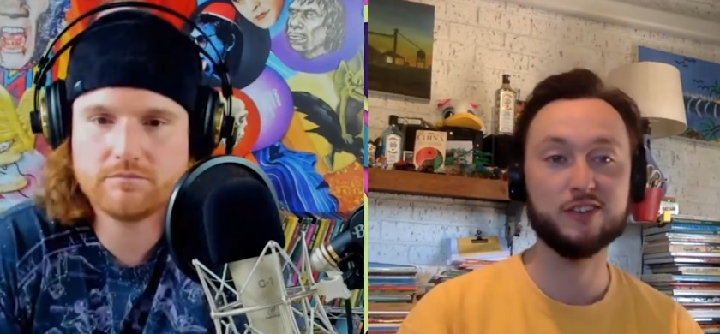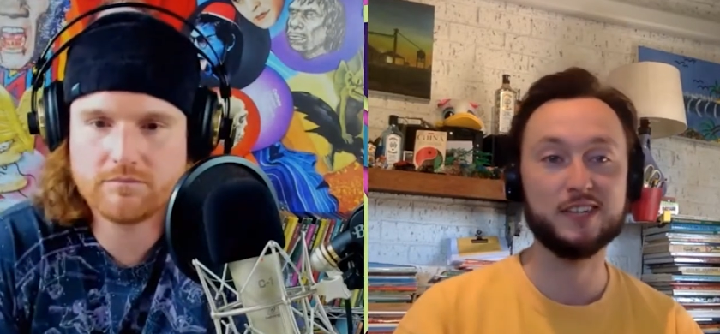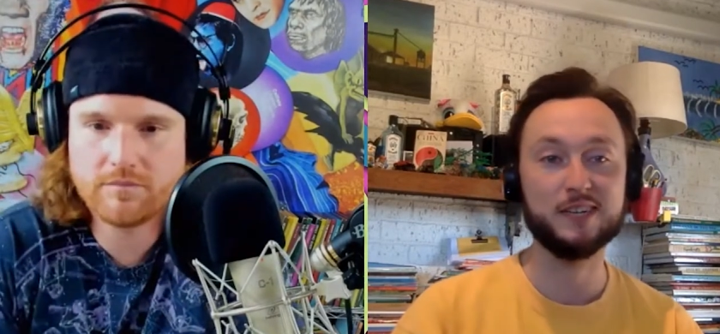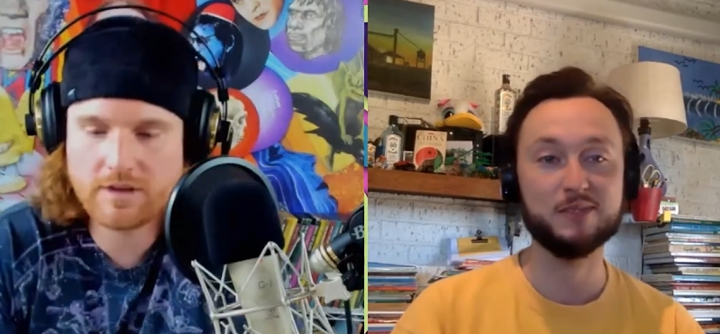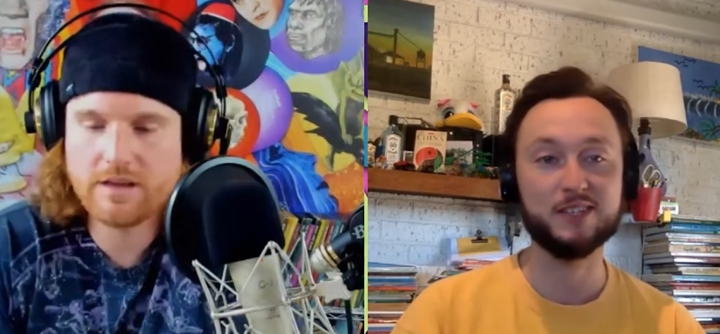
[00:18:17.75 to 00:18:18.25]

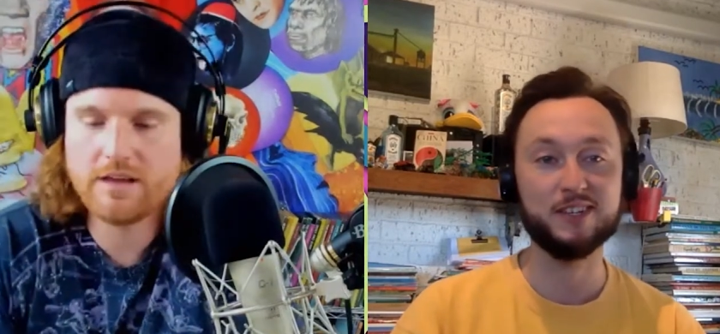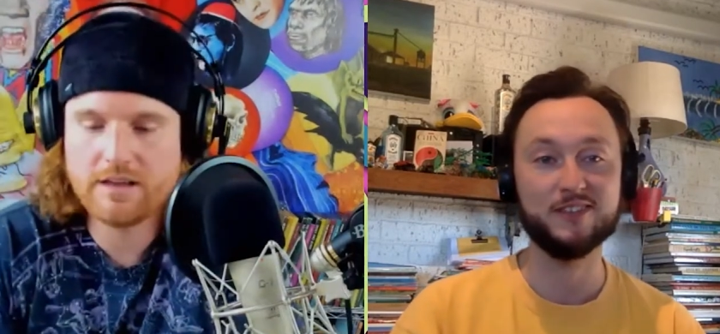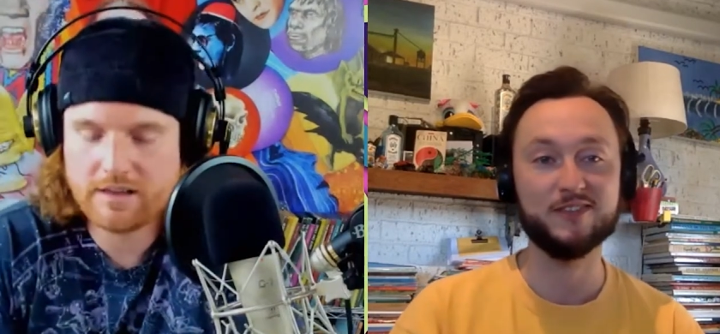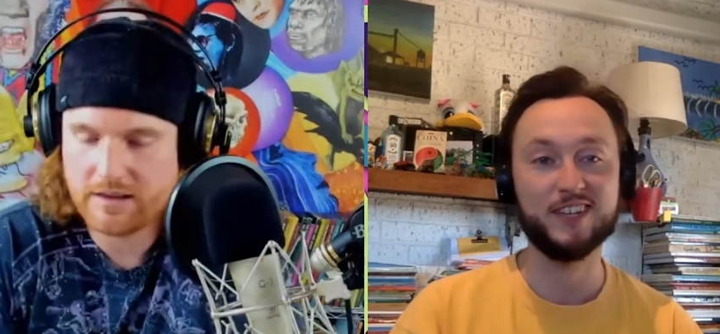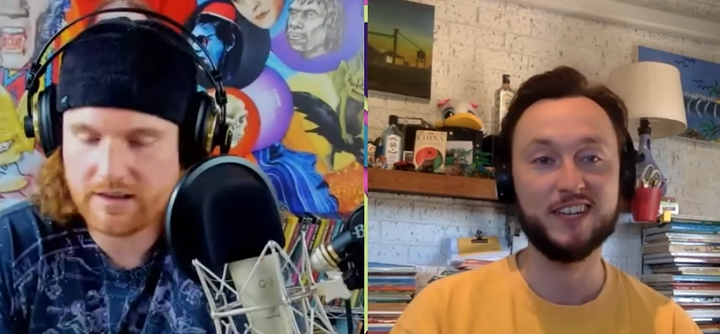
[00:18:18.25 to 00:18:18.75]
Speaker 1: concept.
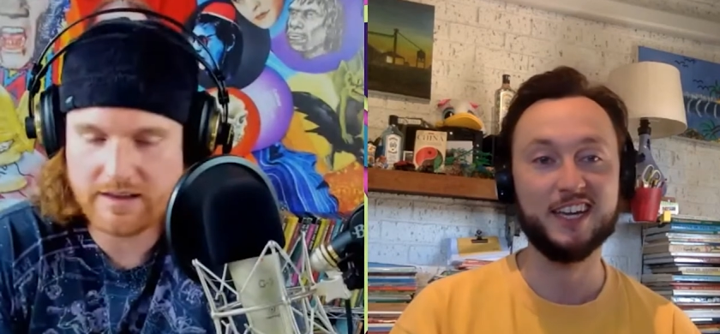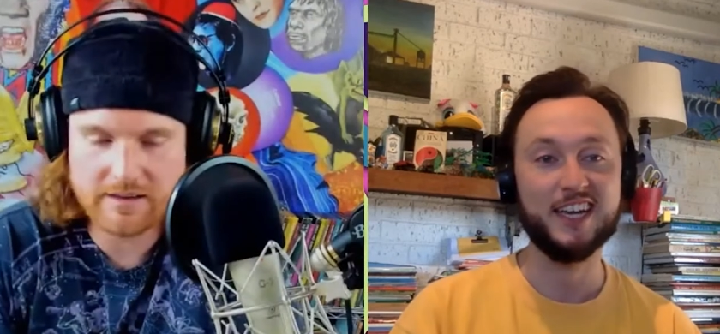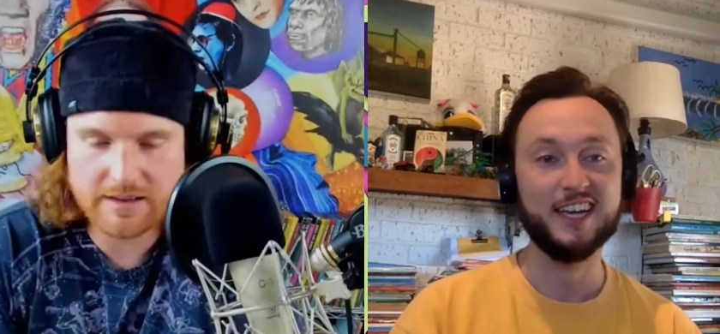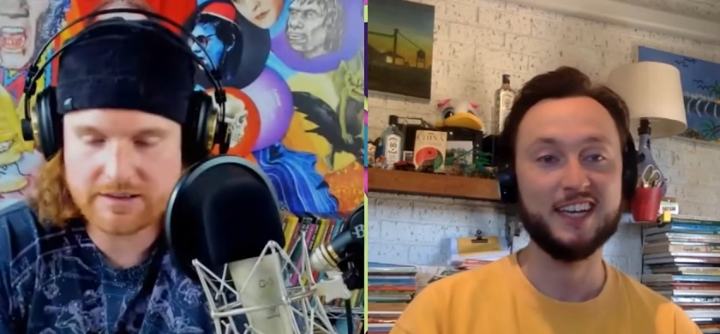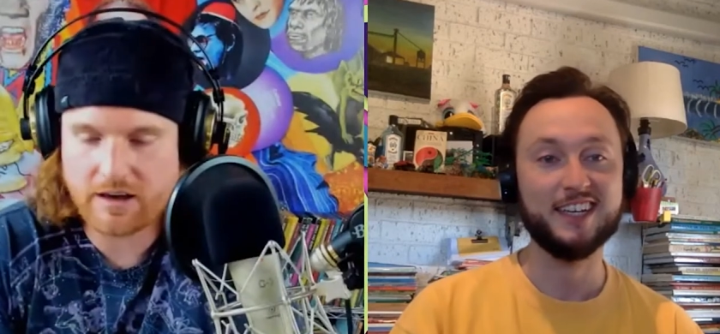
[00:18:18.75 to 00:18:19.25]
So
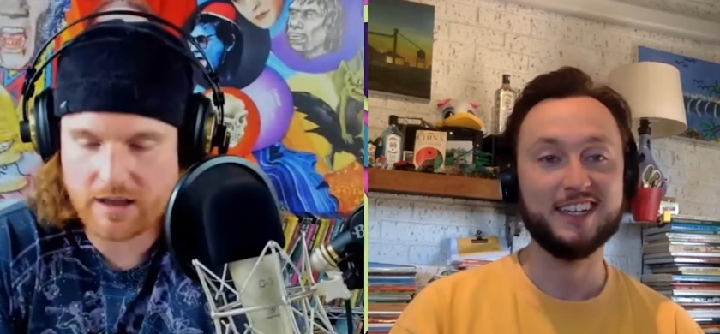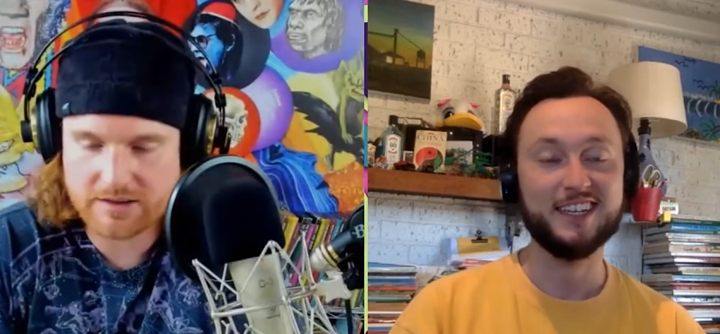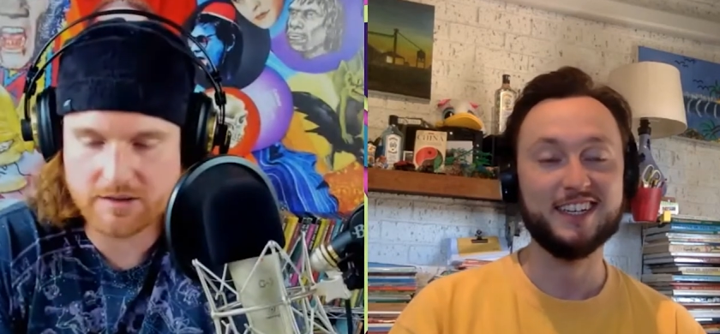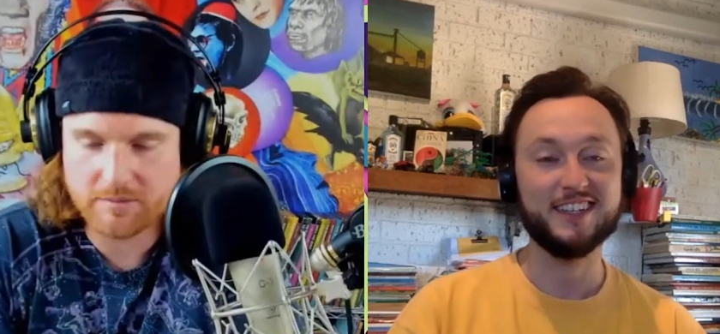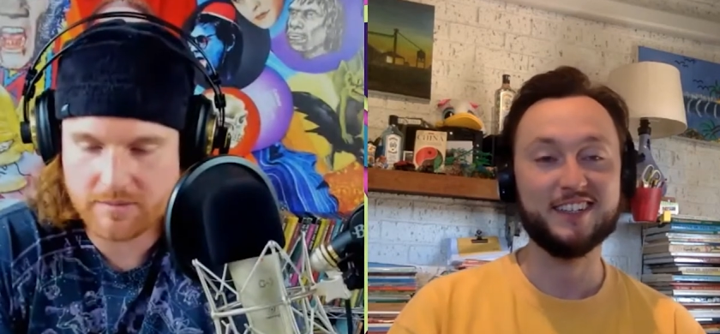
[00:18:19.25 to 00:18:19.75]
it's
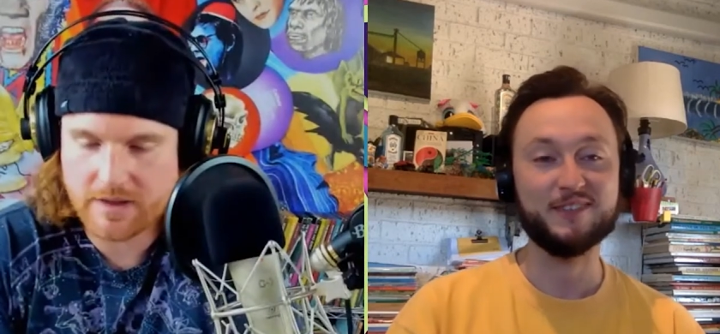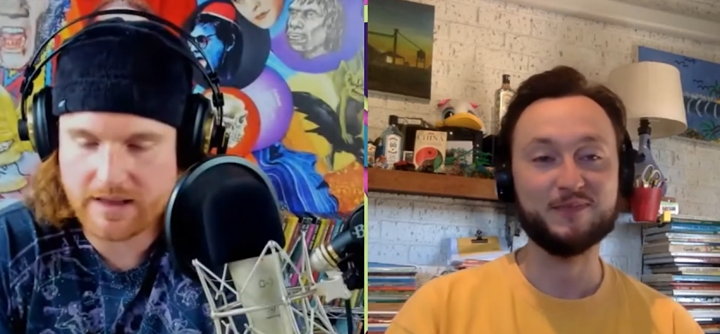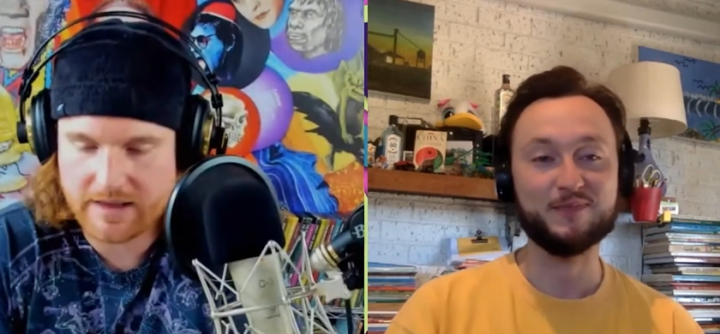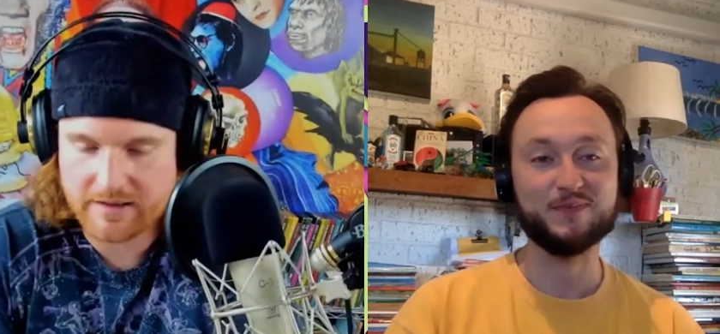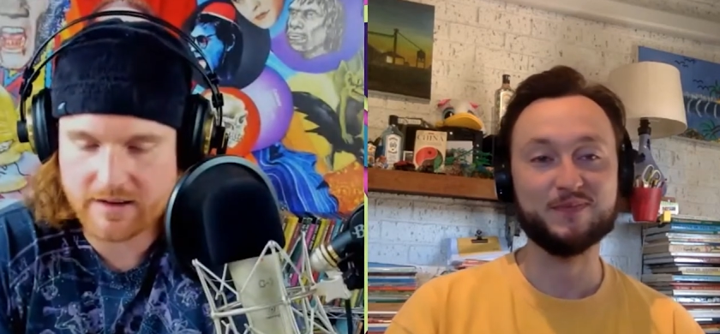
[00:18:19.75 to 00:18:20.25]
awesome.
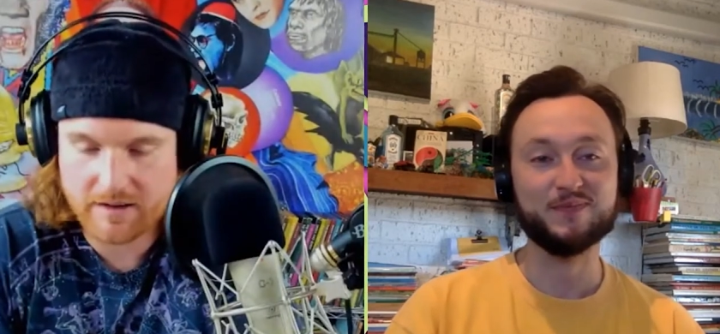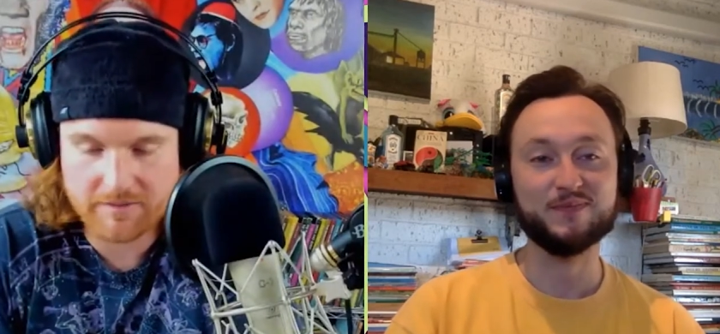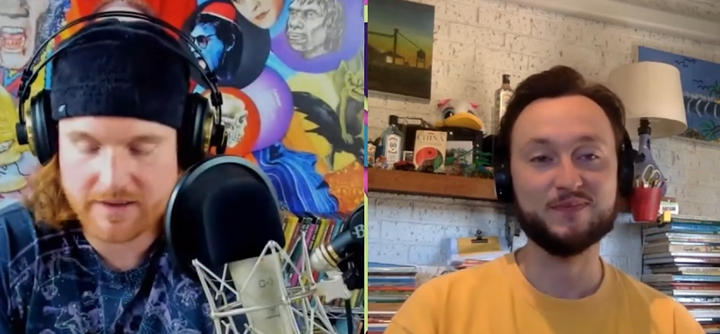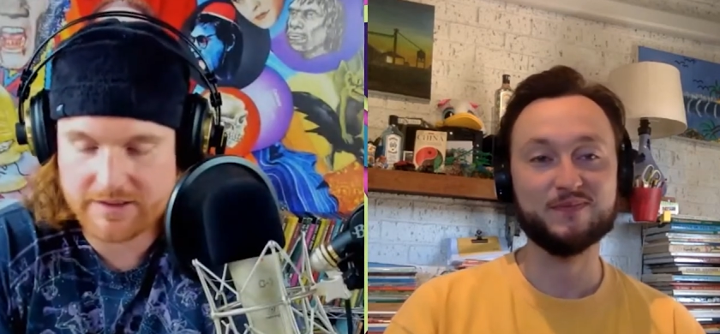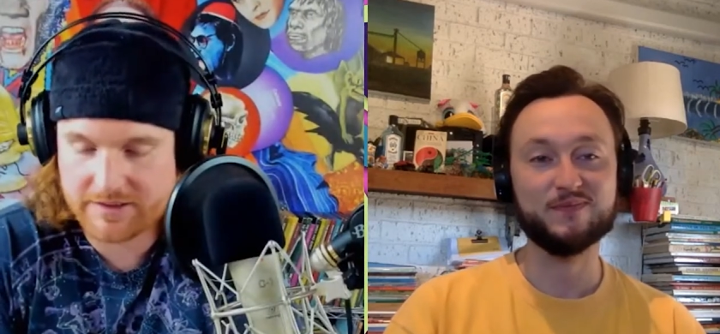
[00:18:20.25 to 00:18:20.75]
Speaker 2: And uh,
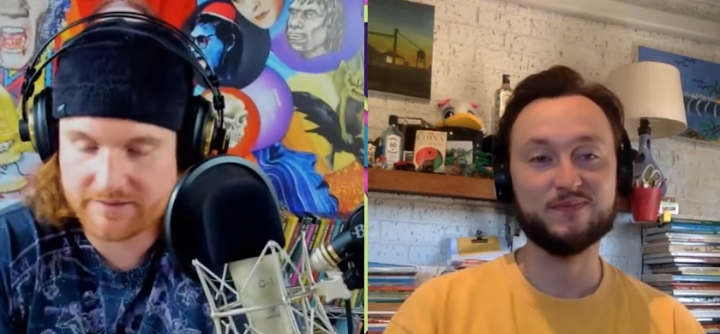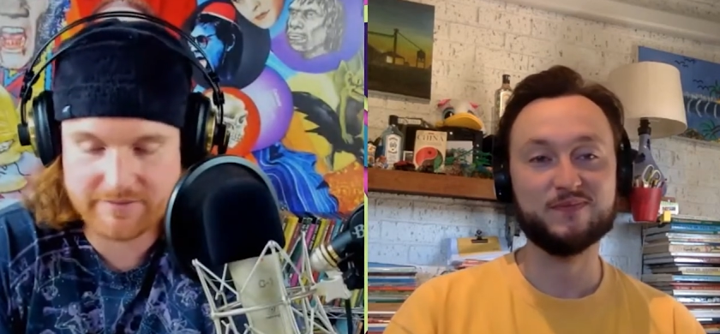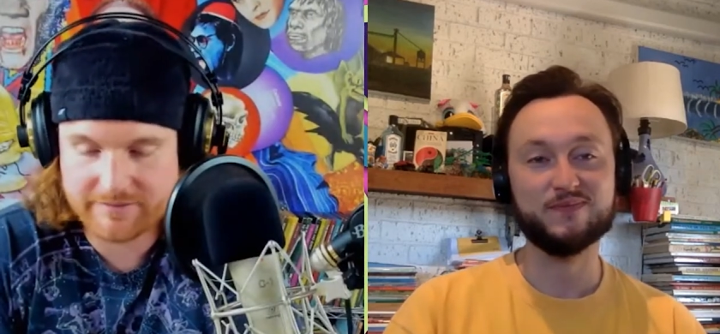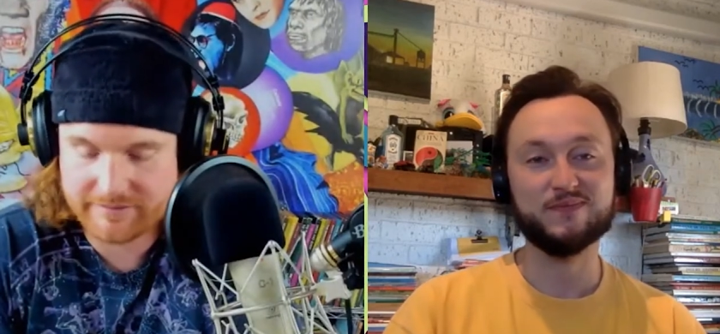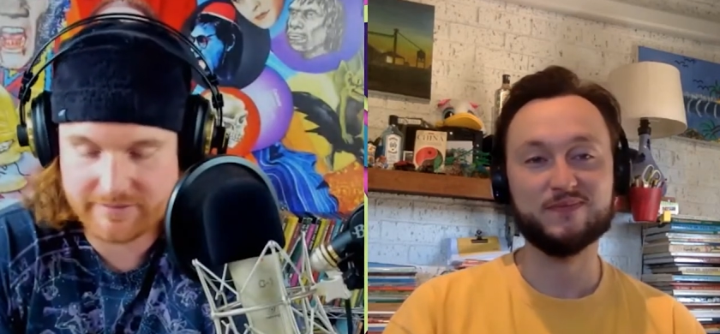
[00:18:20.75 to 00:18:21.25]
it's,
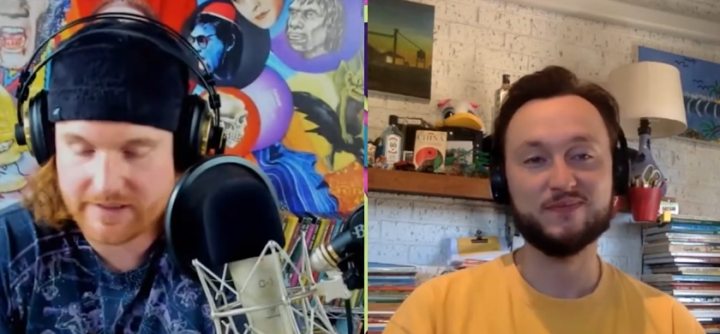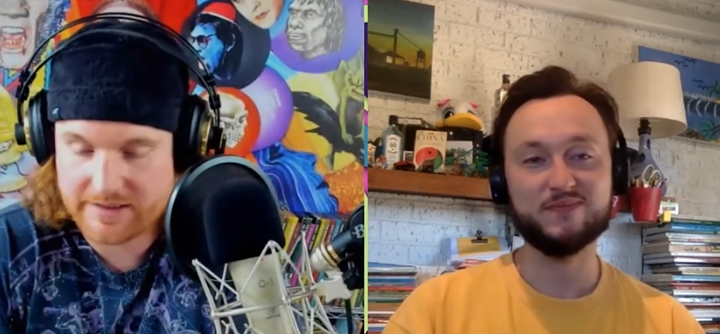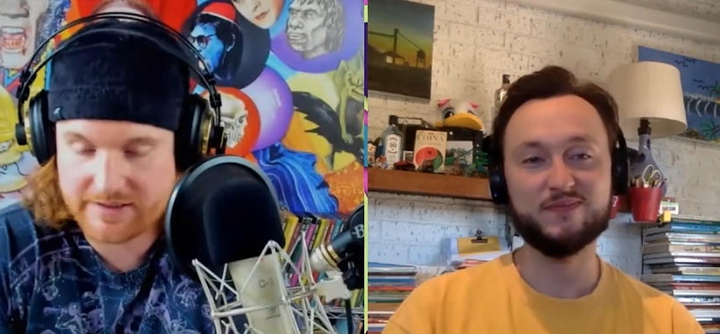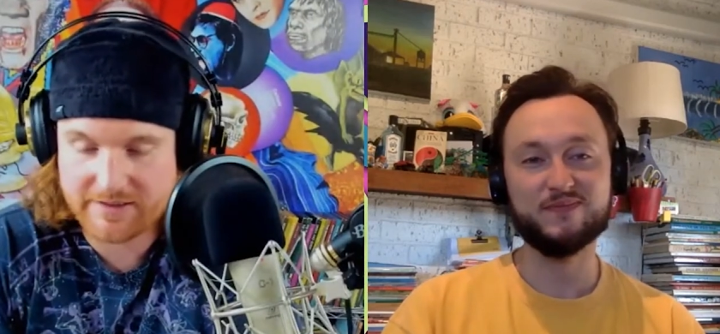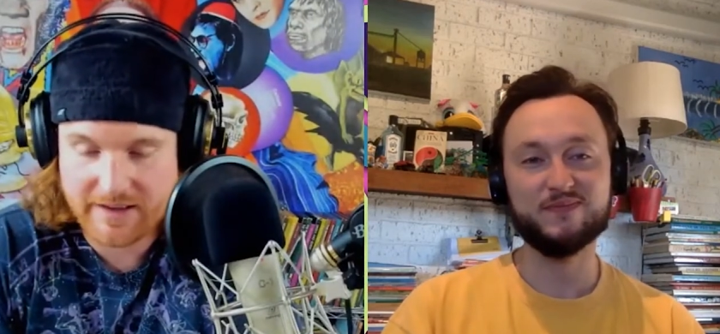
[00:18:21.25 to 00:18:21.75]

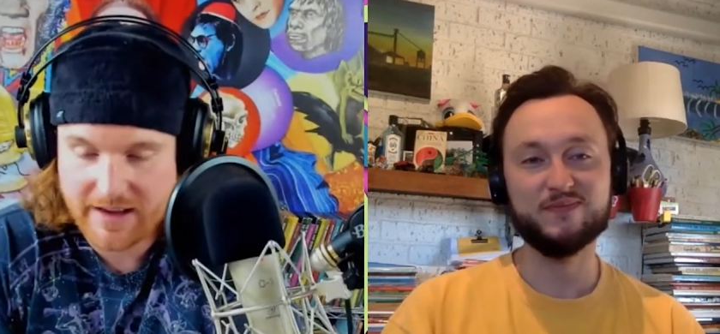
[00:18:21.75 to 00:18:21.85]
it's